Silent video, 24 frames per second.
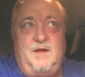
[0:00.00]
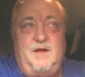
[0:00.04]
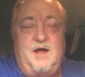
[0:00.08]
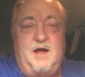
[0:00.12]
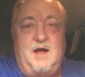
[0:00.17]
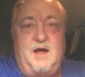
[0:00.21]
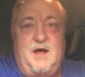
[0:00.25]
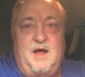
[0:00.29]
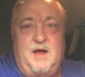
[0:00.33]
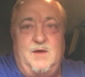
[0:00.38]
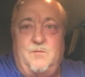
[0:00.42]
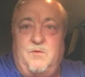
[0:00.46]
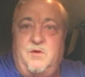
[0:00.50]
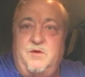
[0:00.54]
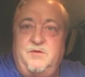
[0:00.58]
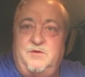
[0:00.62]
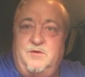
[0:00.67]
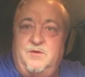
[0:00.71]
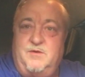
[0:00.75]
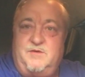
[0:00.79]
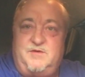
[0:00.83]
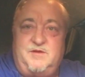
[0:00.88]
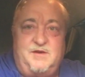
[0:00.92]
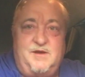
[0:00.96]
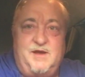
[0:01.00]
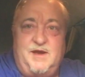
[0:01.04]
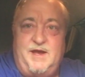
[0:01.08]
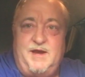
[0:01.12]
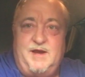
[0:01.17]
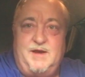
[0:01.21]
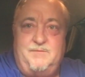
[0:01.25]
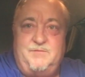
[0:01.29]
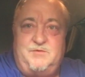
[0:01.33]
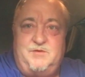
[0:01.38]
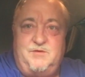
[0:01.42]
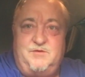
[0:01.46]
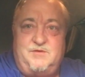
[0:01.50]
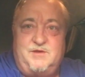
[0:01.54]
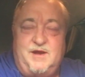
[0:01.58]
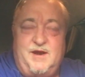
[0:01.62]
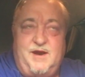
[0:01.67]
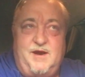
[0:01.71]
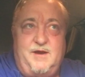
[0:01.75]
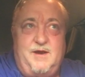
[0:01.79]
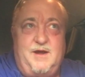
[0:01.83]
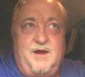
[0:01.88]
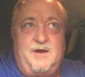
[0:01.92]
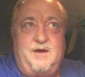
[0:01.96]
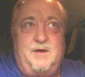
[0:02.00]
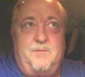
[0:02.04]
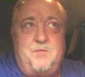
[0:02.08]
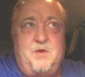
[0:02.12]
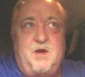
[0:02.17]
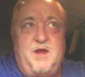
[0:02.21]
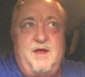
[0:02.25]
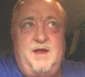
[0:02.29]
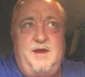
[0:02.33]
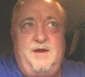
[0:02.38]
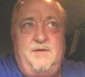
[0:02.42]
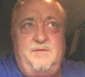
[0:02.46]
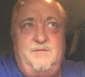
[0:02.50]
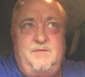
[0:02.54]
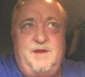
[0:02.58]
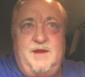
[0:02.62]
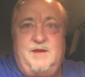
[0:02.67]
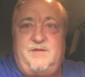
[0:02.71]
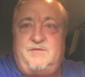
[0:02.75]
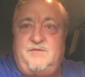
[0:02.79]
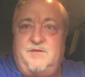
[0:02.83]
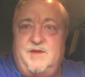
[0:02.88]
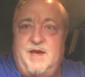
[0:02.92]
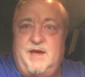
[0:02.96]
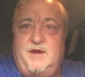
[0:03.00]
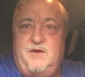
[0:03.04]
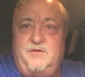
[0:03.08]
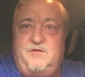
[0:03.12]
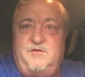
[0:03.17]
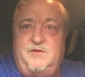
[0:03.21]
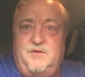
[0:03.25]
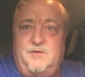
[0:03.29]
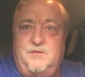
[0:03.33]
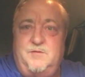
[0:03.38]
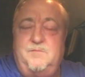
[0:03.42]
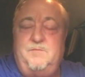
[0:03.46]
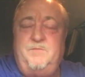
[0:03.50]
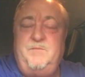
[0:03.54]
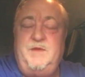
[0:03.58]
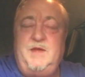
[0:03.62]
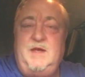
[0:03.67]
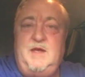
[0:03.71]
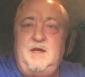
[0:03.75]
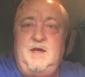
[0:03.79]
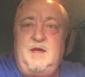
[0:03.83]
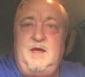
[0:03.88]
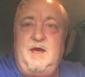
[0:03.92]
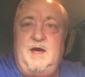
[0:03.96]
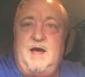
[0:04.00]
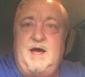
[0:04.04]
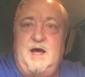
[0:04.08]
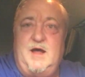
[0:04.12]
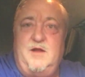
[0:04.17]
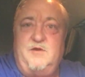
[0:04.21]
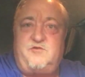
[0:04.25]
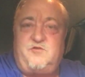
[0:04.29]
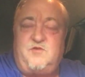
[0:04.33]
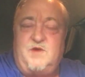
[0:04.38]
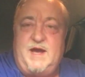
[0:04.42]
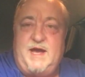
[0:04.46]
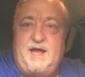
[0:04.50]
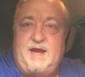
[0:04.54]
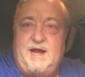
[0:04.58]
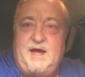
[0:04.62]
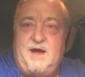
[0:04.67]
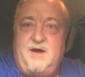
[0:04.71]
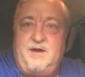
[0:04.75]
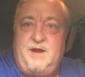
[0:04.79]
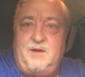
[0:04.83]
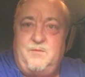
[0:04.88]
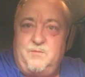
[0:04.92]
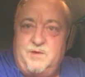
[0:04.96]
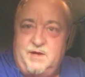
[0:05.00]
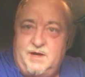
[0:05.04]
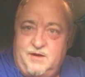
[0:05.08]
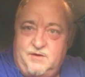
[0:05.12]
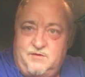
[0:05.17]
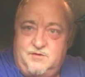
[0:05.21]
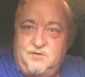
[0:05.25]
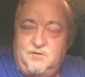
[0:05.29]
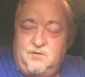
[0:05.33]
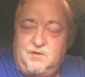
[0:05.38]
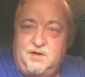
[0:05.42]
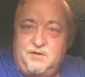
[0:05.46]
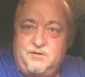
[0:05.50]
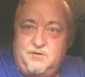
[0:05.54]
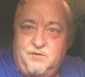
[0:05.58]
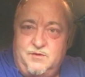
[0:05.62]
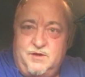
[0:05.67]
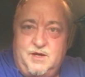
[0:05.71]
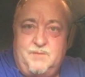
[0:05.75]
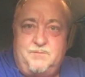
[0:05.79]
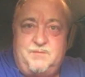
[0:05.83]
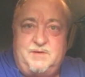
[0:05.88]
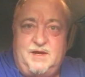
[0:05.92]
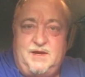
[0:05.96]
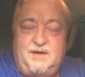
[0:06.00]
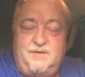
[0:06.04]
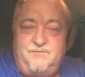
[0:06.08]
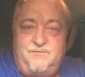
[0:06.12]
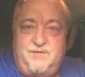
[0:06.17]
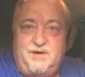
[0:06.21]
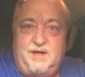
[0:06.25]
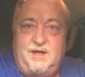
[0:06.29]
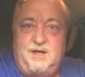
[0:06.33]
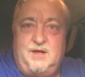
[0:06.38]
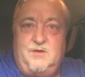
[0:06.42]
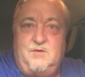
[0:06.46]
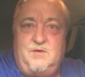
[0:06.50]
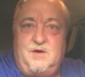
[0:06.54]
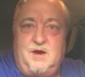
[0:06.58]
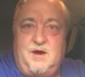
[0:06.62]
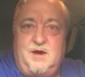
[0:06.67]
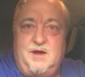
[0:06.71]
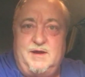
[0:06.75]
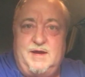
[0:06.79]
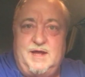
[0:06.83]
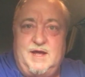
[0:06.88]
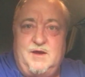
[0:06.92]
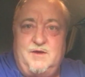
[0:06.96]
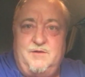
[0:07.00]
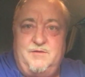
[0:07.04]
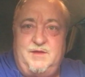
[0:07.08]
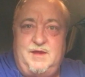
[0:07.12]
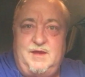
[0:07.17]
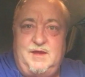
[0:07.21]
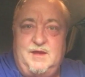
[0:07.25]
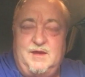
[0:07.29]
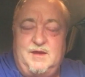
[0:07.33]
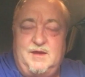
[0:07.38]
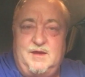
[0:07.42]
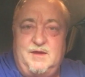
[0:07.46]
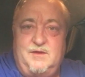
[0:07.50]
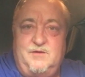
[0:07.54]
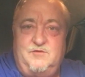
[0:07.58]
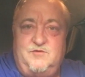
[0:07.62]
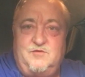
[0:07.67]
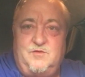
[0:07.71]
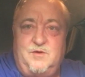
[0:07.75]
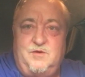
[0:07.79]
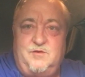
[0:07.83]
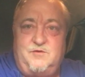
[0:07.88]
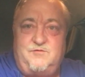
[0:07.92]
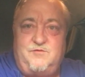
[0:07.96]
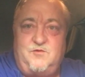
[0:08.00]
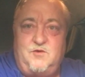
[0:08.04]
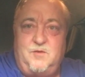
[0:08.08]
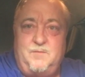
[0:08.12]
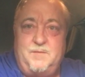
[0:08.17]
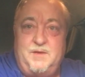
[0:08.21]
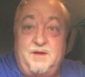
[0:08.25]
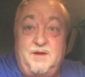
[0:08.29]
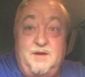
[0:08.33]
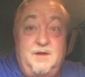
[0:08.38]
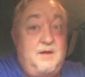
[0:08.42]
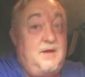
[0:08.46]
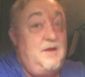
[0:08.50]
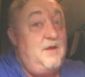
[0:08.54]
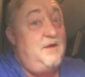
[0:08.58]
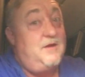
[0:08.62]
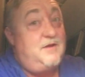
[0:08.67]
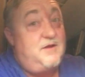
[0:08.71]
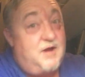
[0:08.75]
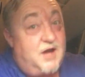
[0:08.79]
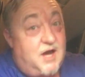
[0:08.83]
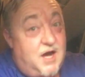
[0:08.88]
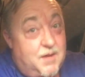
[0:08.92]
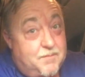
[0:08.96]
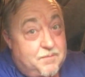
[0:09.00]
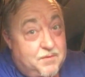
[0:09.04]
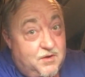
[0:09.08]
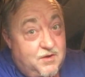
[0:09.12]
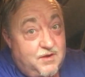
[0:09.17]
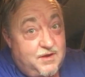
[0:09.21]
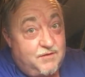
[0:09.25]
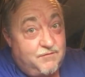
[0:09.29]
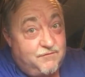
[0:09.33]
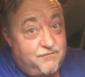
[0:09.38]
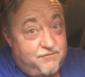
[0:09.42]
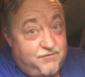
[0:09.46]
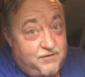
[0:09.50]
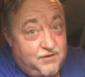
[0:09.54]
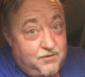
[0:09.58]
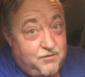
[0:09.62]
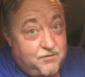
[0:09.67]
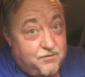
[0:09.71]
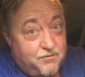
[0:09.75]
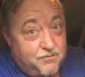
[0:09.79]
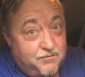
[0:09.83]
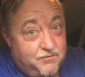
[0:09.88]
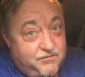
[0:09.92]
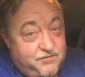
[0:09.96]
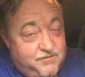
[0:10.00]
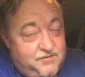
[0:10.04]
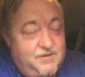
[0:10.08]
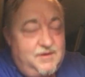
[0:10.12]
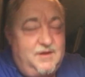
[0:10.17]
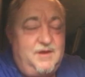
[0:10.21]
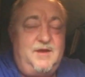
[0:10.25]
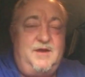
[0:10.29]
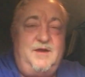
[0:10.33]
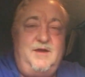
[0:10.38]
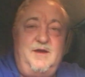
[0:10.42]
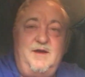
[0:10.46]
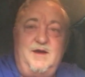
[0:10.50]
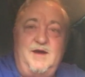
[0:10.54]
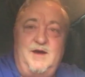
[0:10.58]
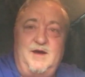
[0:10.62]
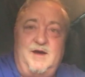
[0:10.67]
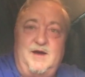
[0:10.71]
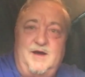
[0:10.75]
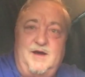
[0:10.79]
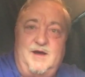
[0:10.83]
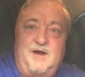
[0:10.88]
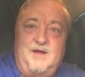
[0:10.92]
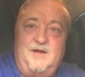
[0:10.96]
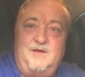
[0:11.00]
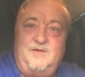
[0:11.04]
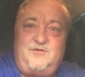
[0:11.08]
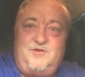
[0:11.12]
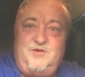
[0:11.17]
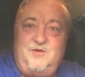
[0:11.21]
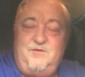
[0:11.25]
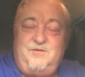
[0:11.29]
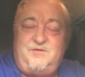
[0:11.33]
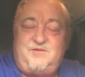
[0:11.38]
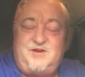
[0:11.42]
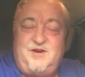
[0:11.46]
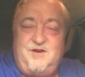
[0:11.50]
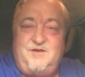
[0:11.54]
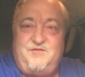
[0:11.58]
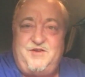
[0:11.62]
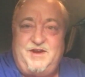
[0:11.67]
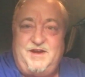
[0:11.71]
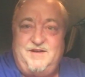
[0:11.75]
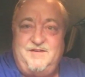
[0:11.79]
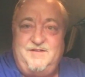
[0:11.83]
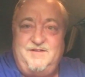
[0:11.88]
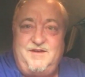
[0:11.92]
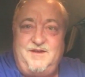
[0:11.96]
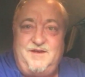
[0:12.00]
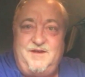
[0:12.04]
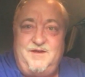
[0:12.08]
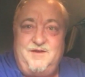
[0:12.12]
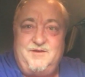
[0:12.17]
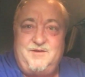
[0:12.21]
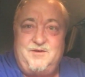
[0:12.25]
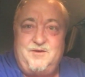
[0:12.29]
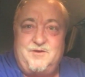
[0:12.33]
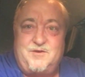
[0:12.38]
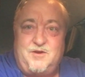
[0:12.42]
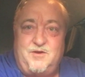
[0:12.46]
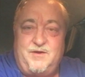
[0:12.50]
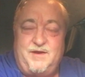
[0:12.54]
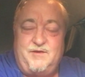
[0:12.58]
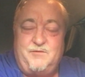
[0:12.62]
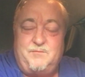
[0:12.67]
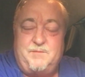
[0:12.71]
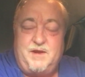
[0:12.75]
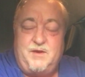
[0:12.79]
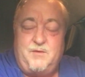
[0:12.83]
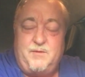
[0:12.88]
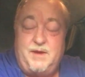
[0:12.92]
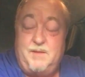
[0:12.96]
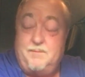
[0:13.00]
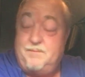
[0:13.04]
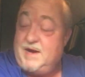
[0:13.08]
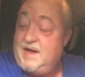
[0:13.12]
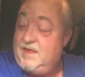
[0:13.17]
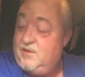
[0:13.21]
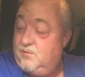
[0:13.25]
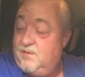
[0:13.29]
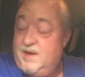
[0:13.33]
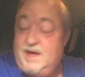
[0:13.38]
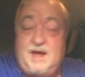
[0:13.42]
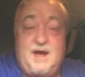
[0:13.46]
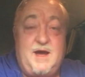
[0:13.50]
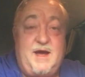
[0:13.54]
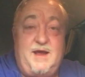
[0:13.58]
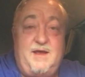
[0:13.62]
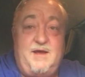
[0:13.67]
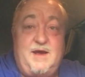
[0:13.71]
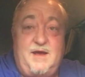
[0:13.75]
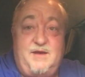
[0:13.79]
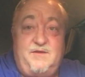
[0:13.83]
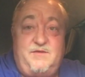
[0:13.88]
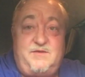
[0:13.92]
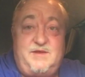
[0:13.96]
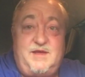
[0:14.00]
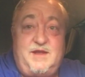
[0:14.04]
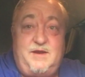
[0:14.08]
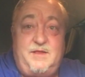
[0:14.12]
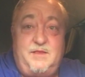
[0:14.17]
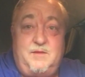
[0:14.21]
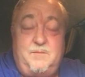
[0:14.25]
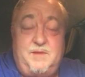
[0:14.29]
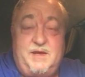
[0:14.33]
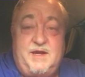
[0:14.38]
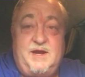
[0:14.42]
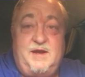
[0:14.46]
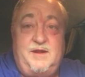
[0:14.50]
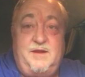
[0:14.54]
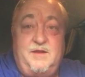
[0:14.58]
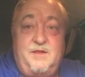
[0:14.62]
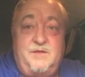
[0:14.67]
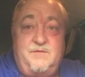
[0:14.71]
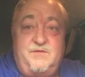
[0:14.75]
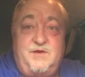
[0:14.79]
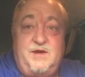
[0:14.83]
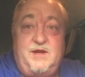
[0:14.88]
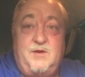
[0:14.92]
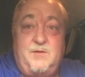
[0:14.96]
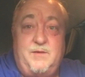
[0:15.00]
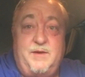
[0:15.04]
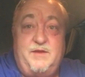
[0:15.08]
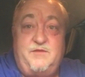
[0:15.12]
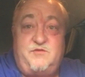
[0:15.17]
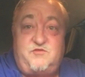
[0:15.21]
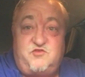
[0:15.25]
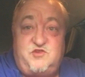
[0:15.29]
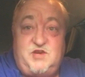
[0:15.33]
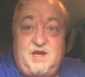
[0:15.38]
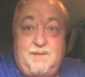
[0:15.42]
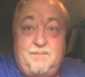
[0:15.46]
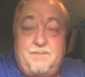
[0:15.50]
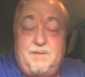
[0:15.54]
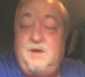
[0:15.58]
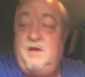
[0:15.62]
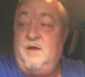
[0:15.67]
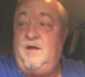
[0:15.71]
I won't do it tonight. I'm too tired. I'm going to probably next night or two, I'll try it out. And when I do, I'll do an updated video on how the George Foreman copper infused 2-serving cooker is, by the way. By the way, I said at the beginning of the video, it's cheap.